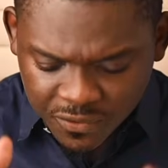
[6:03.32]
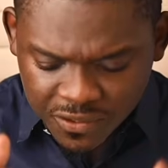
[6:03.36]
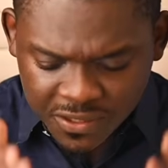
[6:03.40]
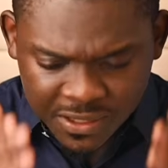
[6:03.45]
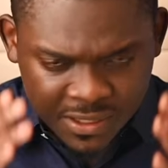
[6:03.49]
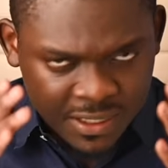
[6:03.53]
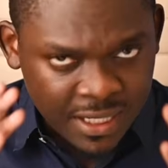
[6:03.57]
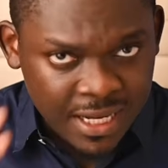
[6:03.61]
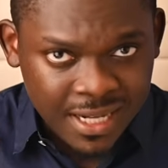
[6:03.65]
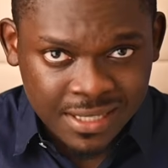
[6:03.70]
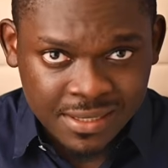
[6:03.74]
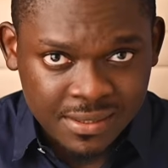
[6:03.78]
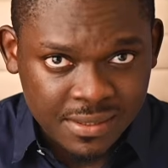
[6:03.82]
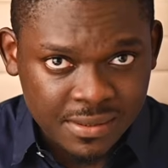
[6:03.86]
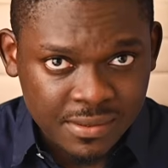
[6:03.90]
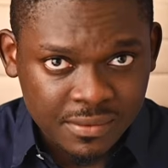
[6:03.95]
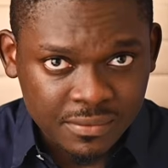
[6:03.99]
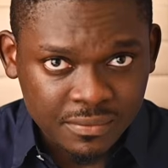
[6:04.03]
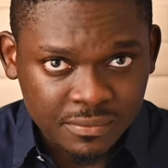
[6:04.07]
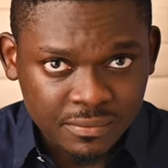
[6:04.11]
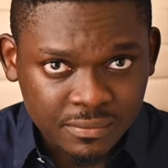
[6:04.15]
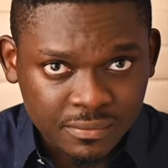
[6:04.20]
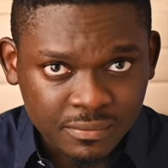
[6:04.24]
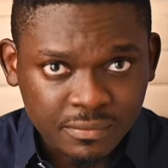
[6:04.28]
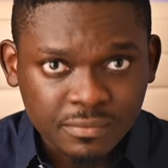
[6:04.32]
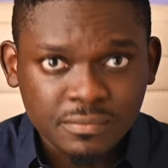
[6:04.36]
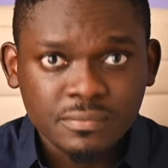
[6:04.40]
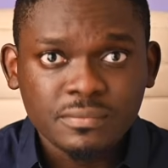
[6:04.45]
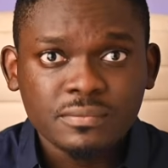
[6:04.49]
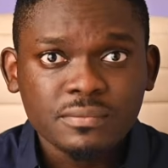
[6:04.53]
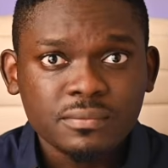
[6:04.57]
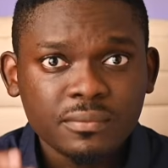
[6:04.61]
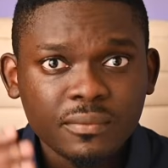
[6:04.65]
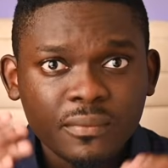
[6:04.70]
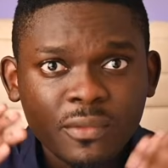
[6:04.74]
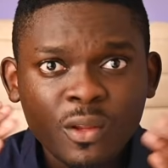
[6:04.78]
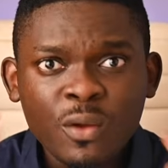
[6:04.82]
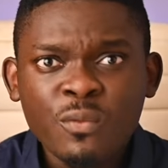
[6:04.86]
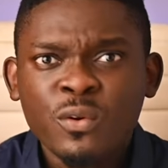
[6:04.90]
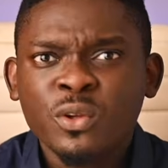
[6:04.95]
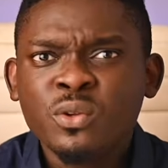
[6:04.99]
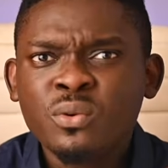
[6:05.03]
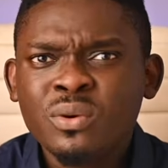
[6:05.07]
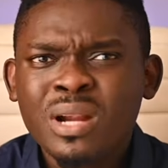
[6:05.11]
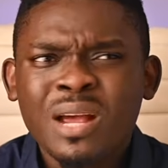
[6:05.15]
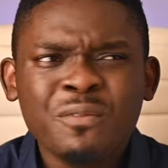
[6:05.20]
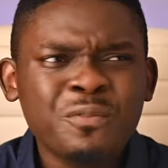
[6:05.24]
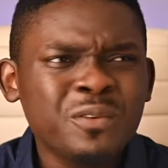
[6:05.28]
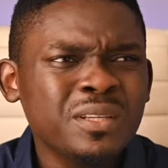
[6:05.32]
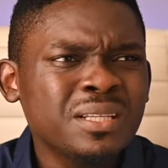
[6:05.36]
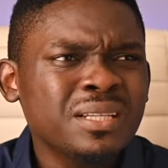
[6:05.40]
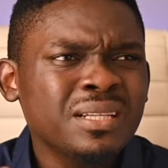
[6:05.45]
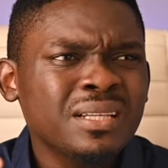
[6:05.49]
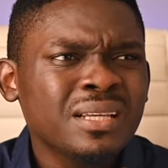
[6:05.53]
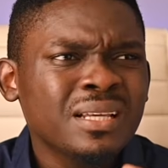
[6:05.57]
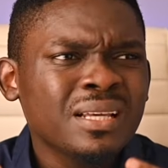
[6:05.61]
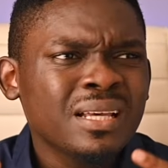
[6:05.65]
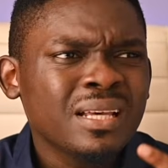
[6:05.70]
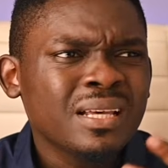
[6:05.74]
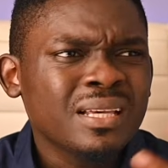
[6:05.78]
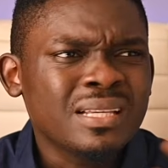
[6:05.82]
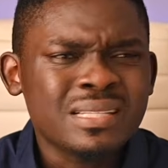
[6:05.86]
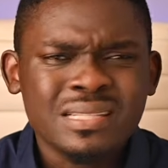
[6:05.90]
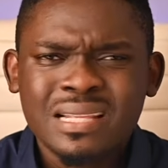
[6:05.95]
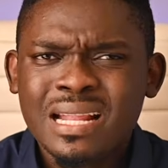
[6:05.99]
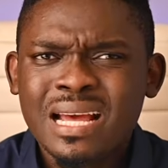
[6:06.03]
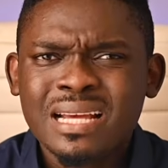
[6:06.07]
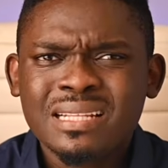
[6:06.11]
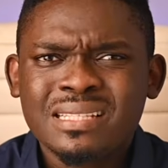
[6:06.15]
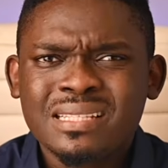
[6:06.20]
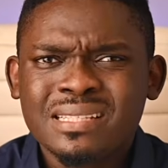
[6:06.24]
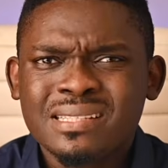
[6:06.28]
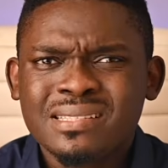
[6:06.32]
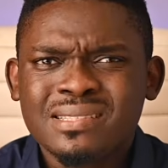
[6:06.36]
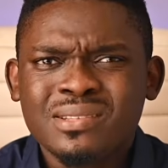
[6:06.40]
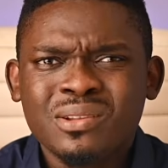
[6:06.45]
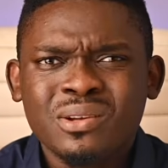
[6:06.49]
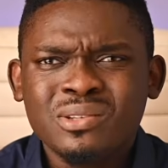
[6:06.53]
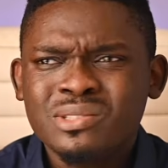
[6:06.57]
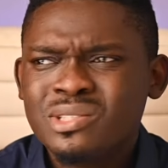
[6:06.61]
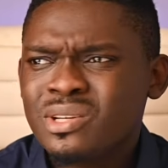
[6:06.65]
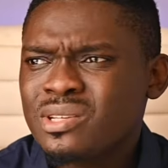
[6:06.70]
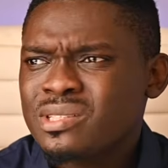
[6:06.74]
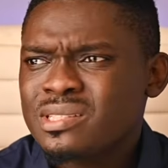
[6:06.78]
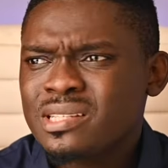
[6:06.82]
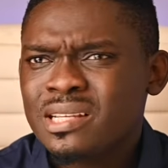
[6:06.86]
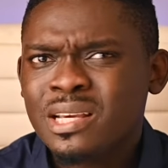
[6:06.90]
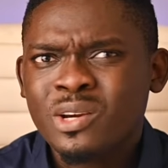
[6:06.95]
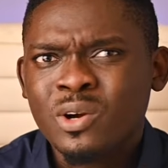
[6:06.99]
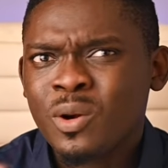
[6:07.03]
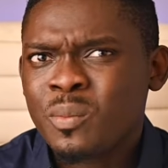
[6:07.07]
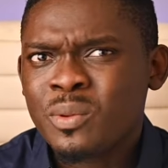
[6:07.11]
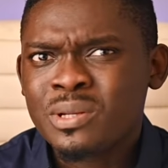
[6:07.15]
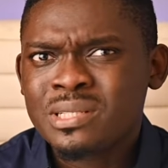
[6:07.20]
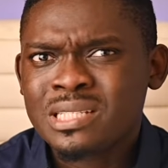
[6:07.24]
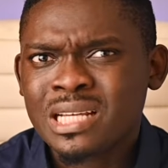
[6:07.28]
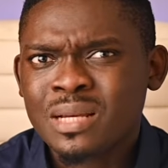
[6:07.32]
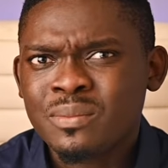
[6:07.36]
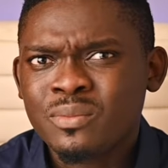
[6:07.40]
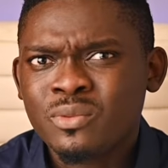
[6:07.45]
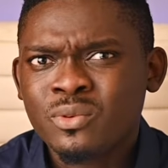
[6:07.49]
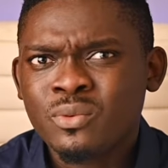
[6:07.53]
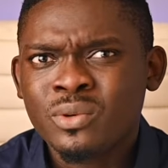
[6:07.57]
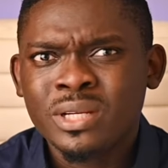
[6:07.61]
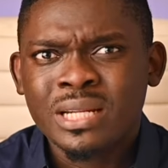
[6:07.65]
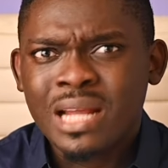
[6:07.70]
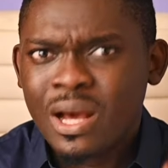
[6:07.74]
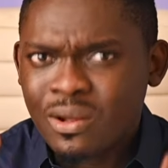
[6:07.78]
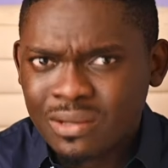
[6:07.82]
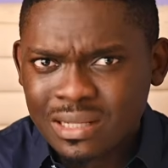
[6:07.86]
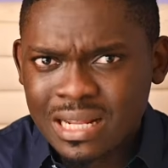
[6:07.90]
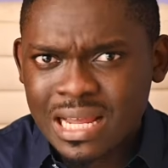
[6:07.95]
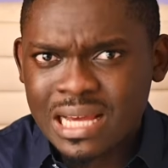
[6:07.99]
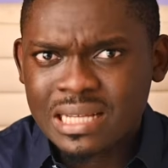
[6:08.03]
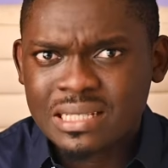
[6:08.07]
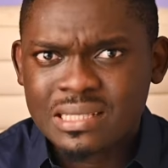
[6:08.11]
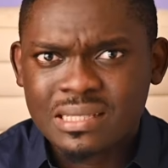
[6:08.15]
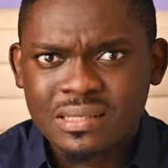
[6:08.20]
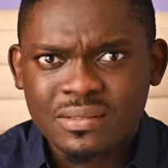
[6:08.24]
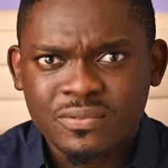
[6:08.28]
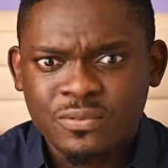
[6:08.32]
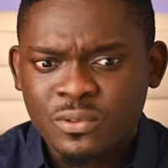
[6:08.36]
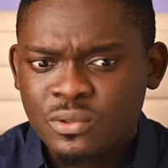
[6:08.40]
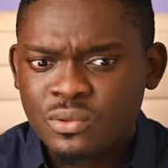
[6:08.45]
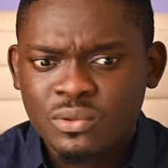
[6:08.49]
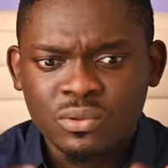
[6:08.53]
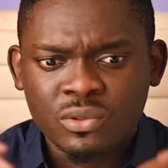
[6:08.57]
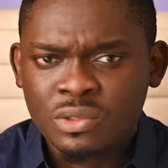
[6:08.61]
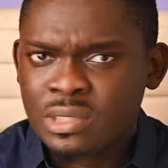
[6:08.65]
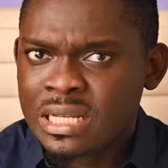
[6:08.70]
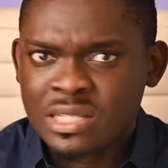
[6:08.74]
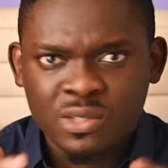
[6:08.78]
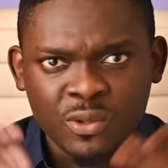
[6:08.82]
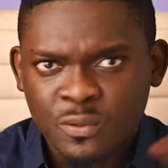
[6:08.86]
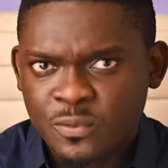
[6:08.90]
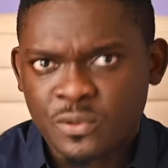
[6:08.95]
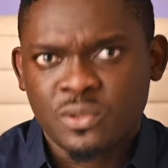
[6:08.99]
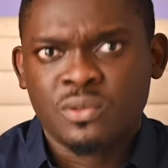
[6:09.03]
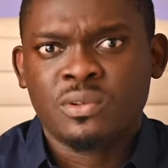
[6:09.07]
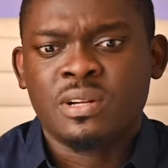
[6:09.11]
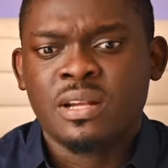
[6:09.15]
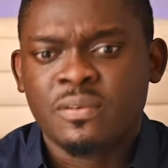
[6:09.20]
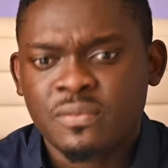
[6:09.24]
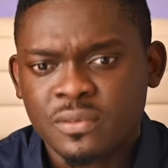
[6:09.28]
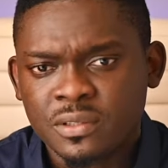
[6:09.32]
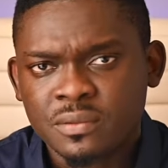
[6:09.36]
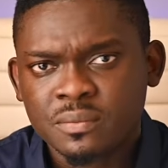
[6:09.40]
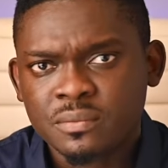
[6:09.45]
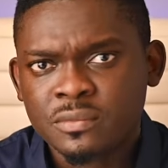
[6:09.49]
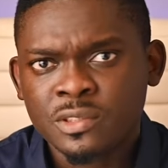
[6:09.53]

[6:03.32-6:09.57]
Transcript: is light. Photography is light is not just a common term. Without light, there's no photography.